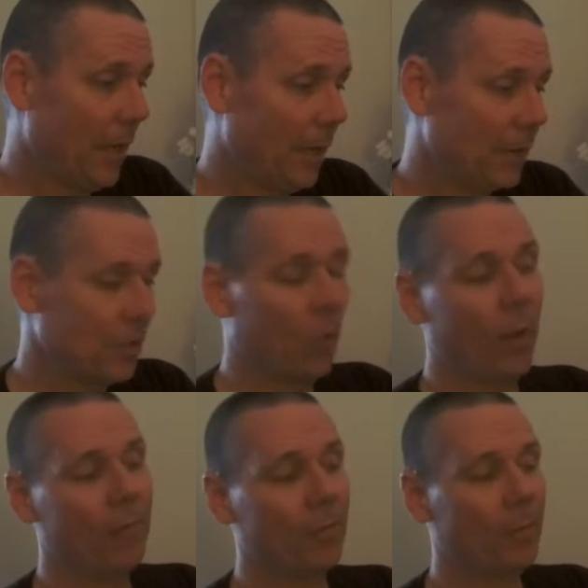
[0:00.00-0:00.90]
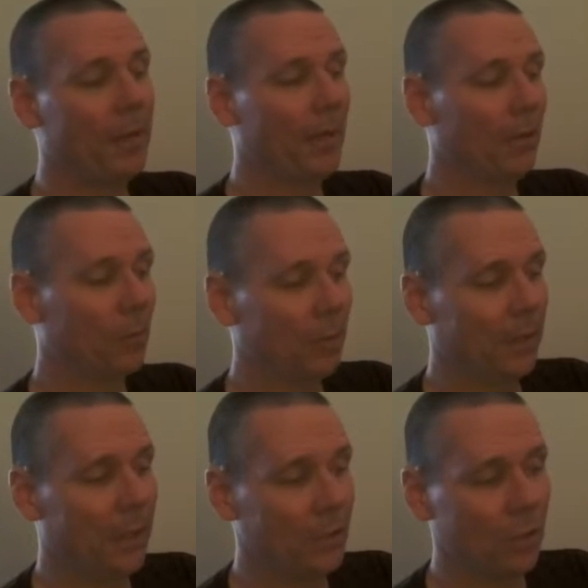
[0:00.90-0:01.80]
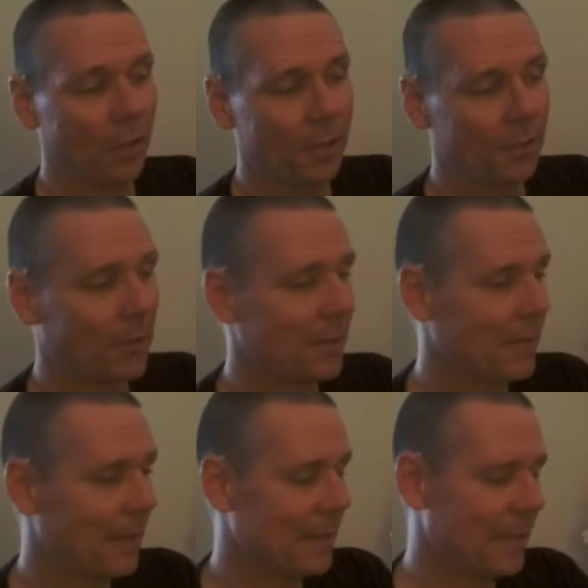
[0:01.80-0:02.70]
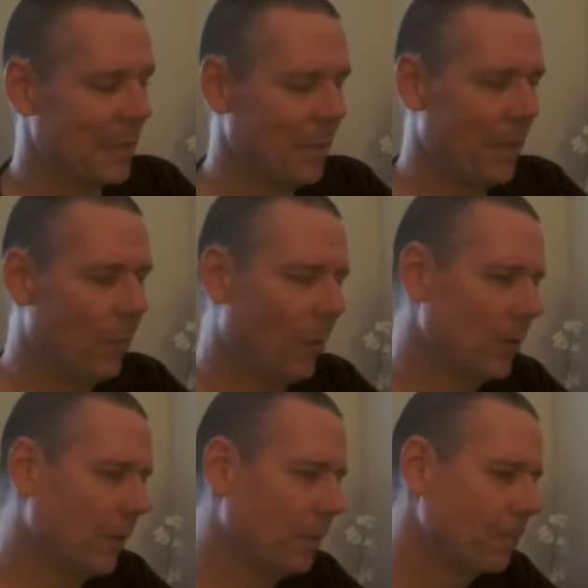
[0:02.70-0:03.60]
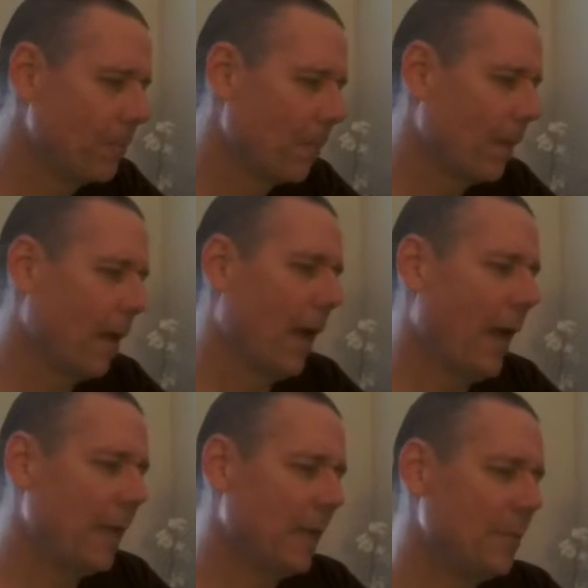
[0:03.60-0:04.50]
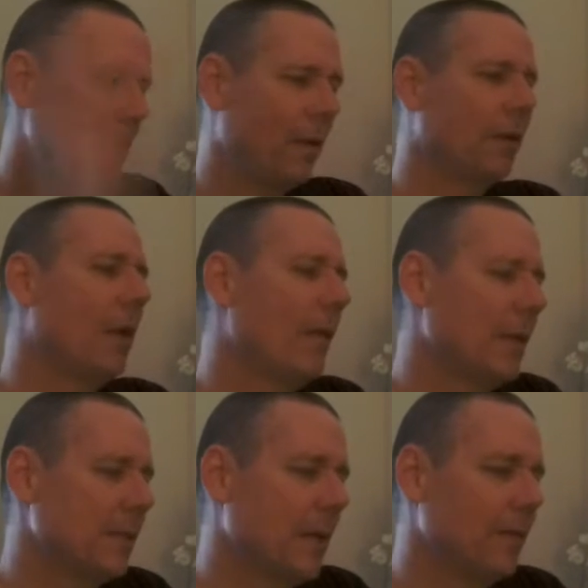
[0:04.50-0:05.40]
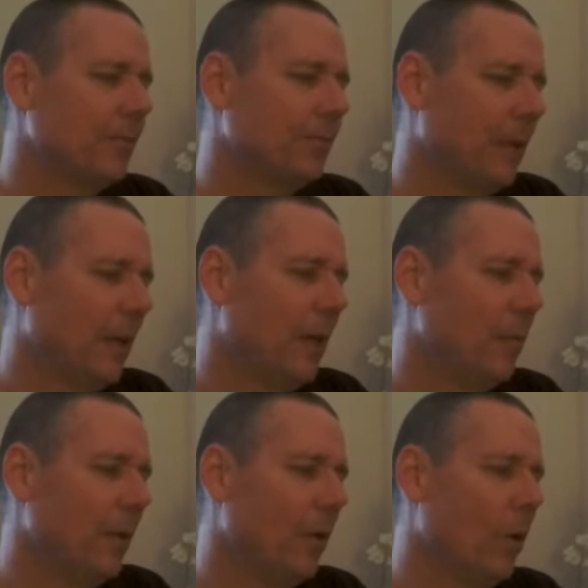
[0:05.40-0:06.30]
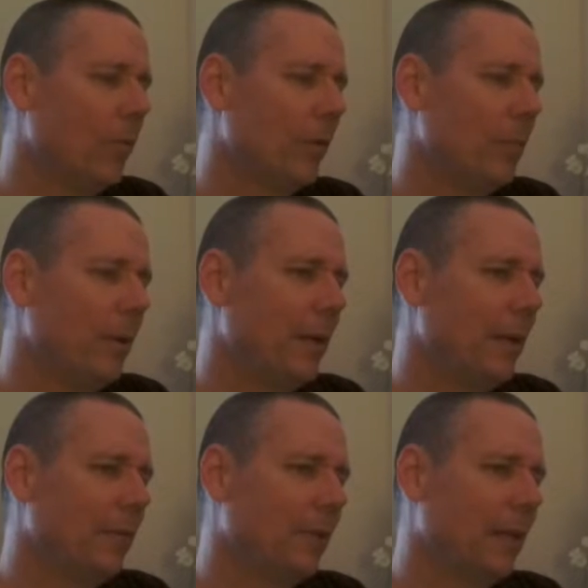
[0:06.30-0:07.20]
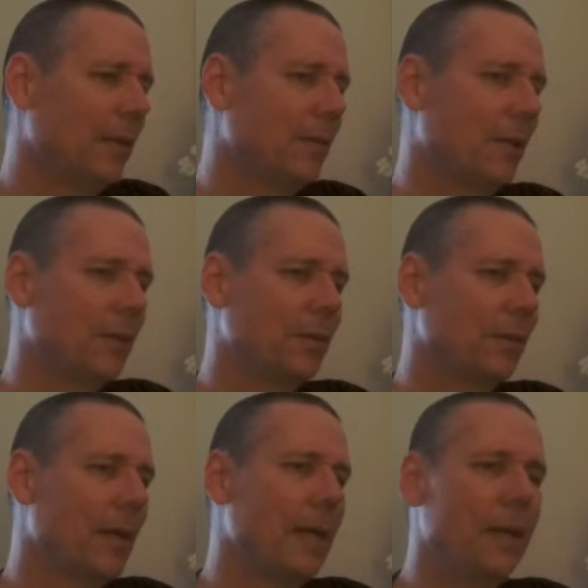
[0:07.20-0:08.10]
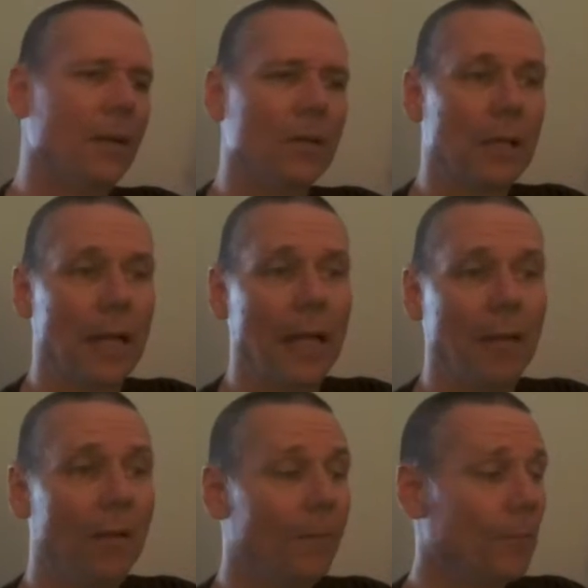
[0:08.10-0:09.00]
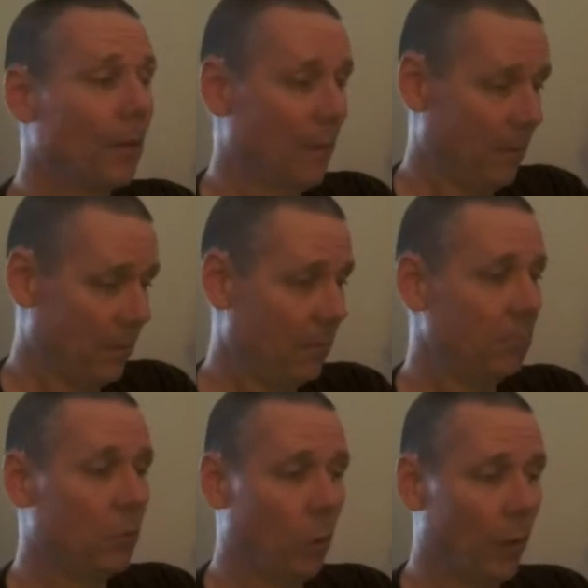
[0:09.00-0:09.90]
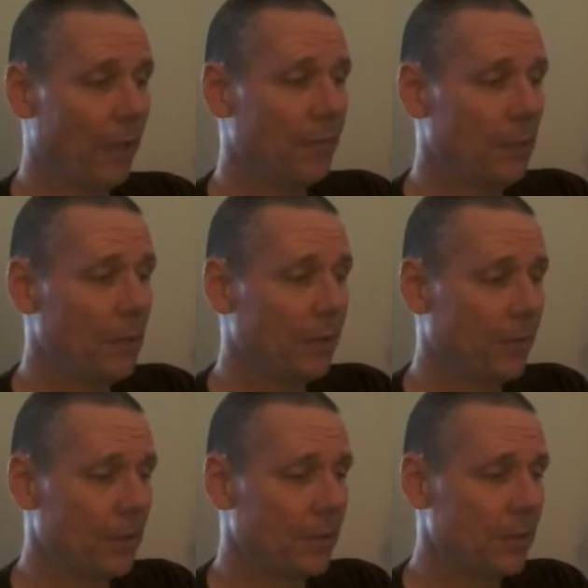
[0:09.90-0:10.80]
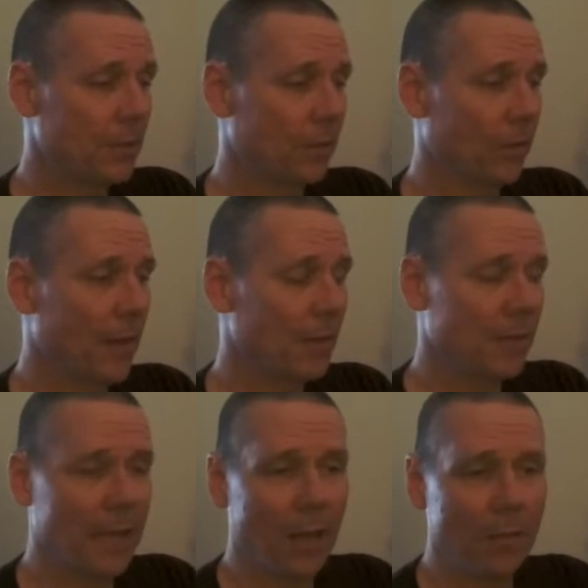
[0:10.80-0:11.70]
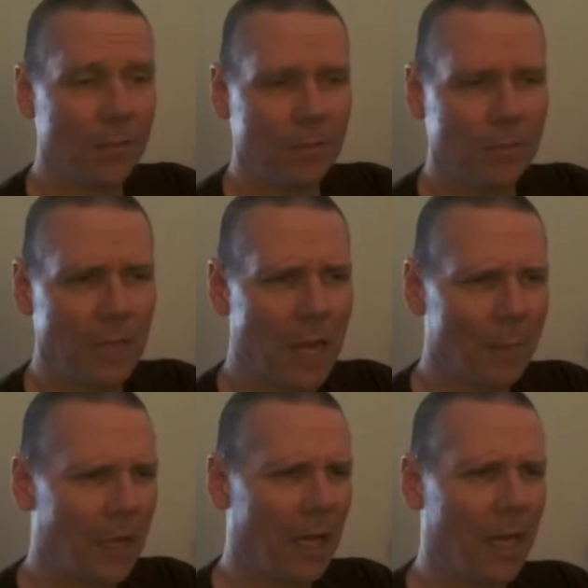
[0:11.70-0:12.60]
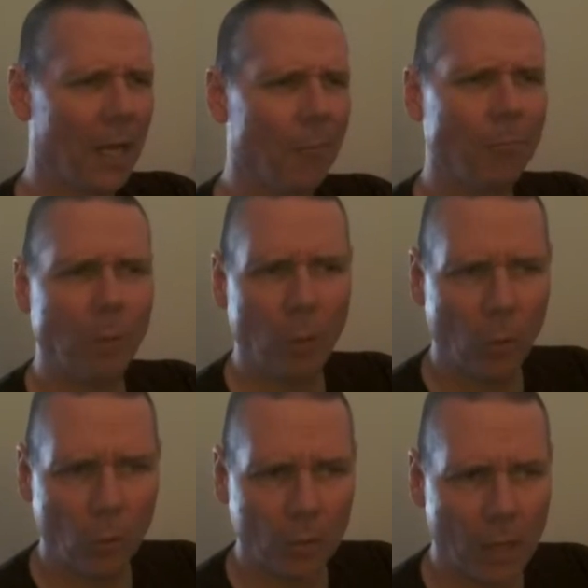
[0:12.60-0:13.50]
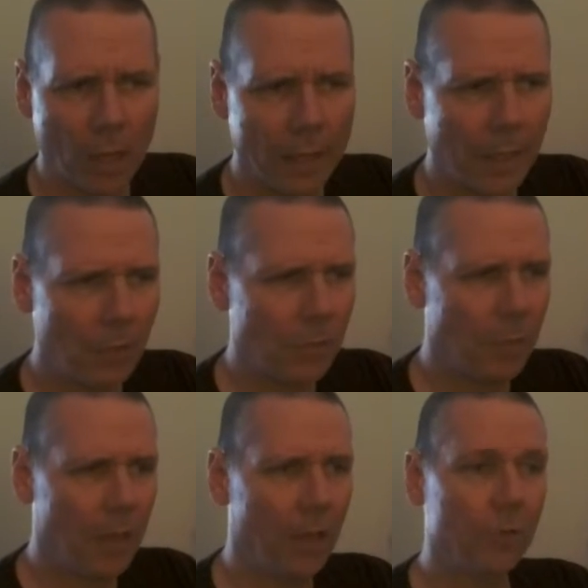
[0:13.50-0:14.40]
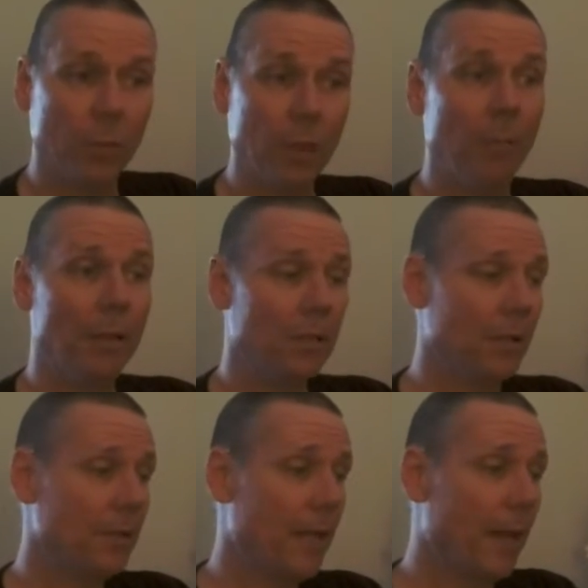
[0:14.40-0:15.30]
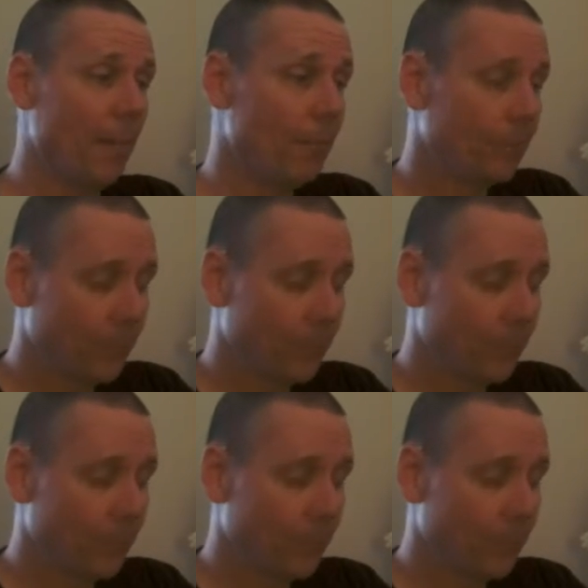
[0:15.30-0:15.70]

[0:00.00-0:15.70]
There's no way for me to really enjoy a surround sound system anymore. So I ended up selling all that stuff. But over a period of like 6 or 8 years, I had quite a few different surround sound Yamaha Polk audio speakers, really bitchin' setup.